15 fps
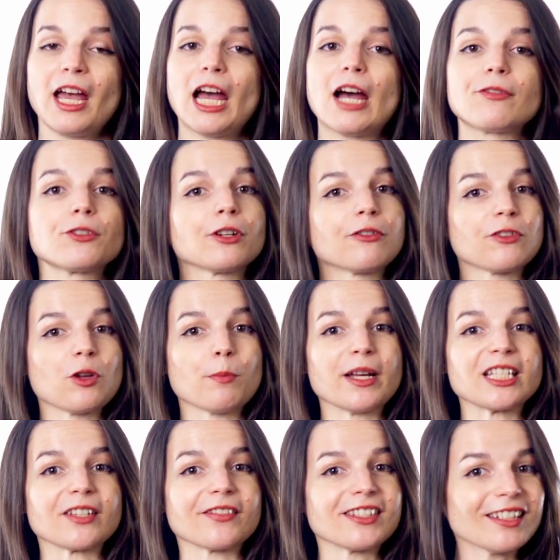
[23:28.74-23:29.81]
After a few
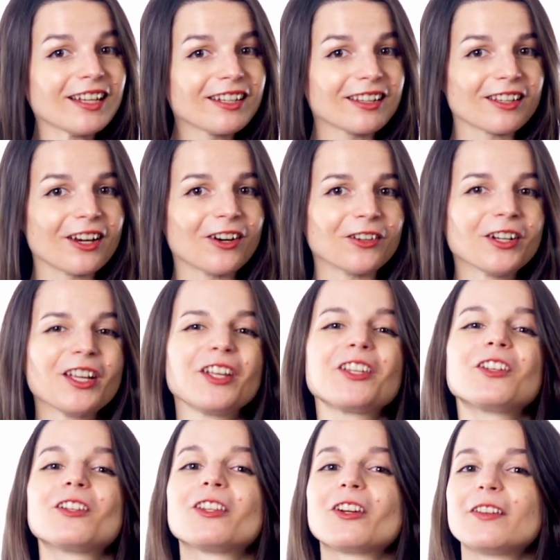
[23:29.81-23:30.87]
months of study, though,
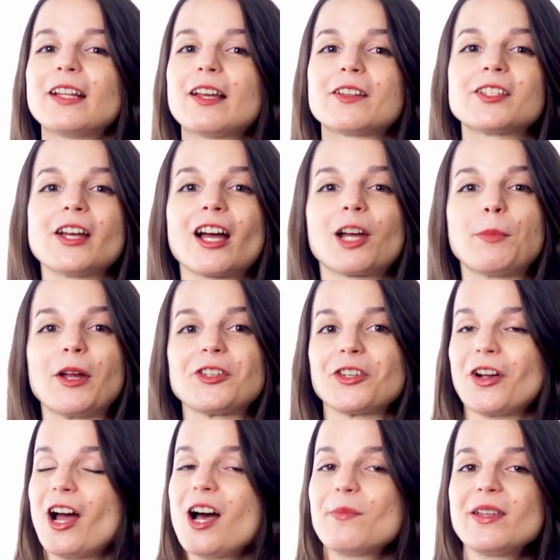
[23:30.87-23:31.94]
you'll learn how to talk about
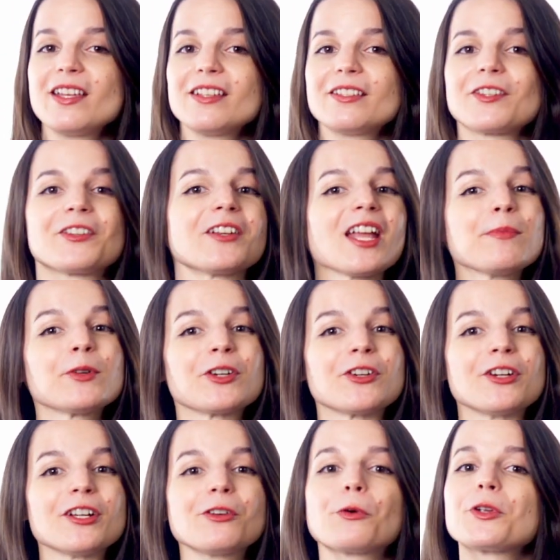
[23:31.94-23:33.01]
your hobbies, your
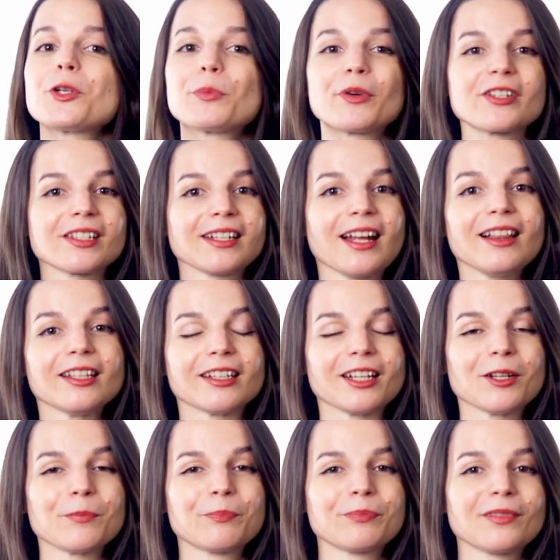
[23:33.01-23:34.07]
neighborhood, or your
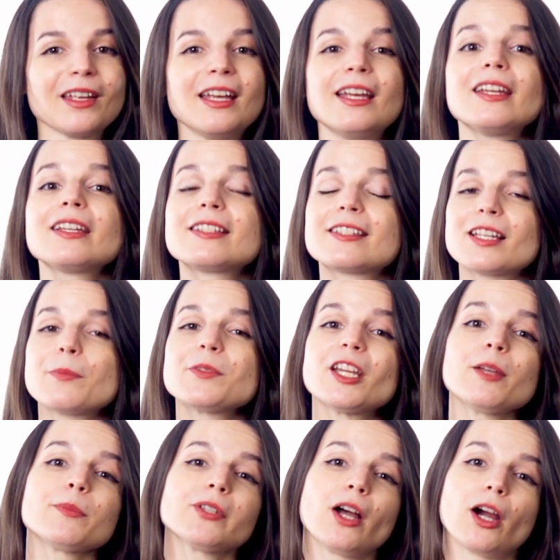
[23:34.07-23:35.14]
personality. It's
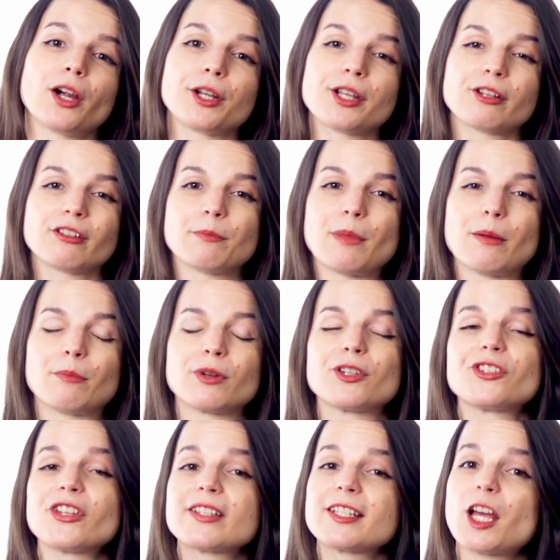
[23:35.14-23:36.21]
sometimes hard to remember
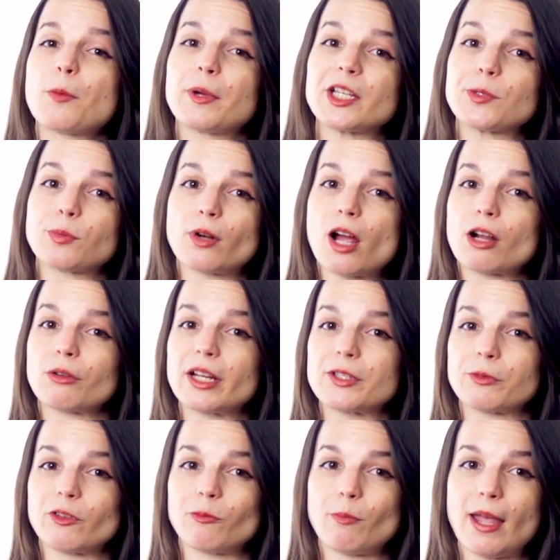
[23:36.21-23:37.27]
just how much
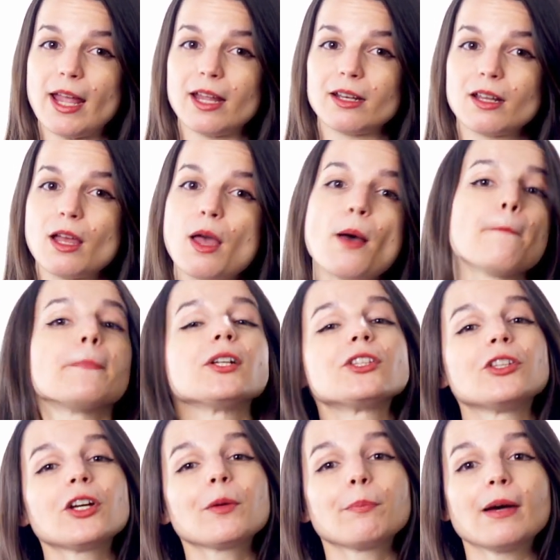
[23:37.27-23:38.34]
progress we've made, but
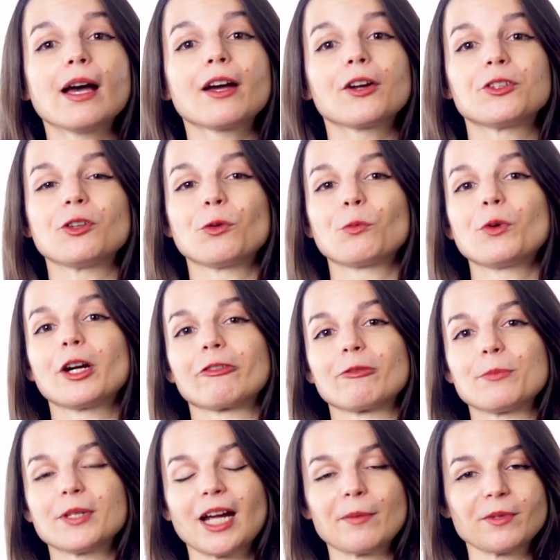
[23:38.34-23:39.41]
look back on your work
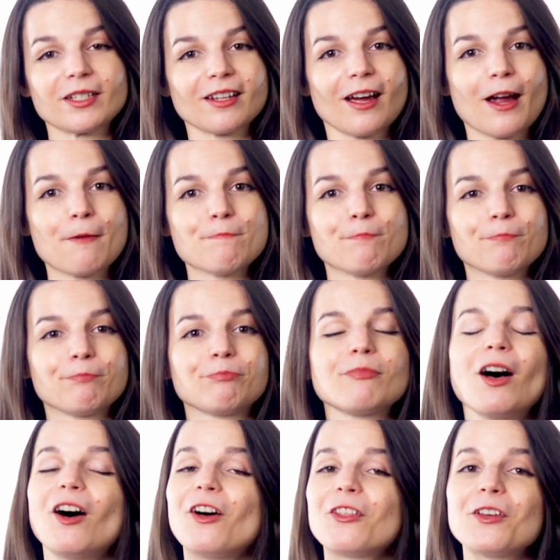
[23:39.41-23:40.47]
from time to time.
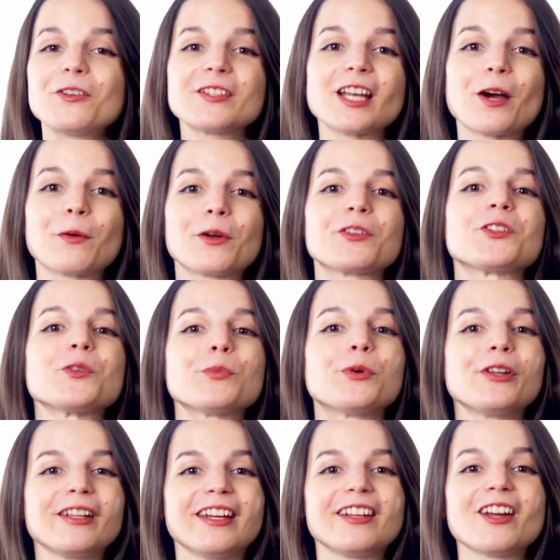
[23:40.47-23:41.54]
All those hours you
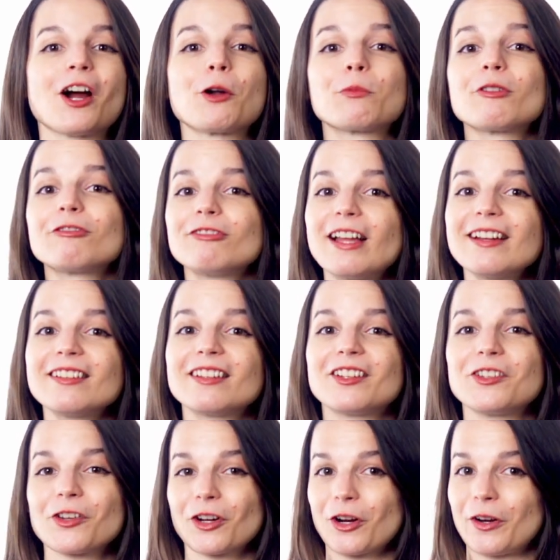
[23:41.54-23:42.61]
put in are reflected
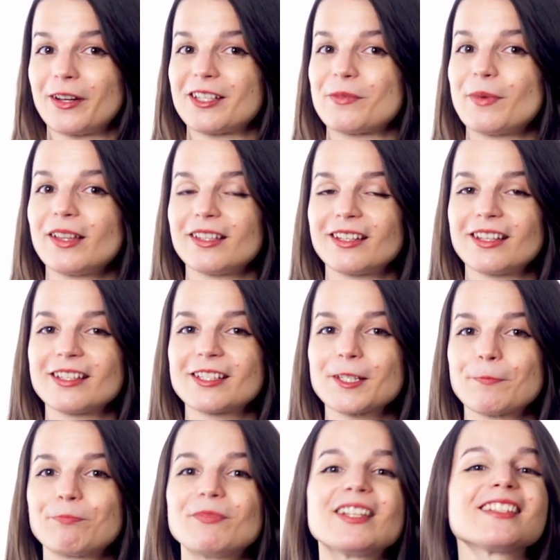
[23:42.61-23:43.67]
in your current abilities.